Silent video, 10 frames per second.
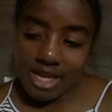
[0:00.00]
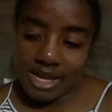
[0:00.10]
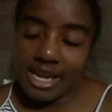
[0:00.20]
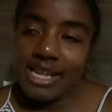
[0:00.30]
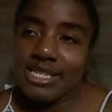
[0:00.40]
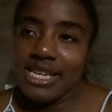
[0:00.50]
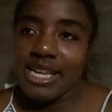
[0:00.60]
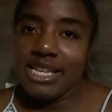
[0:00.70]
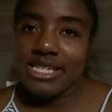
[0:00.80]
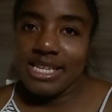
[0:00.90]
it's,
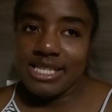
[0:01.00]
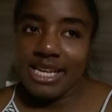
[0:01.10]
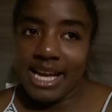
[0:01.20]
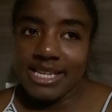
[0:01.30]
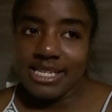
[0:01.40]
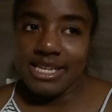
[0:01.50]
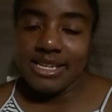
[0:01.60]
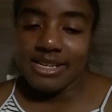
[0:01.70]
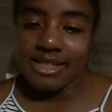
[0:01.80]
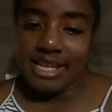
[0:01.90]
it's just the
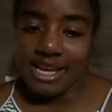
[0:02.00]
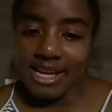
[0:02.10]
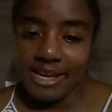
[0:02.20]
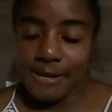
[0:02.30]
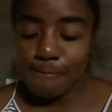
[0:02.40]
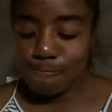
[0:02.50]
idea that